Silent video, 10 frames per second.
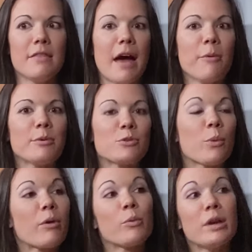that was
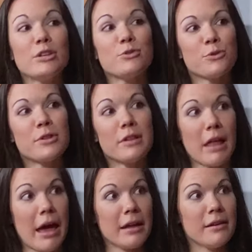where we drew the
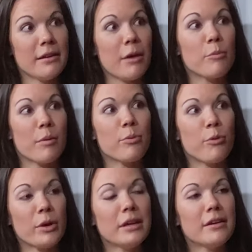line at one
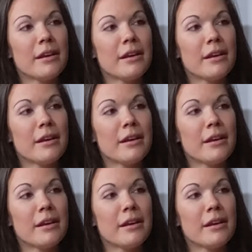point.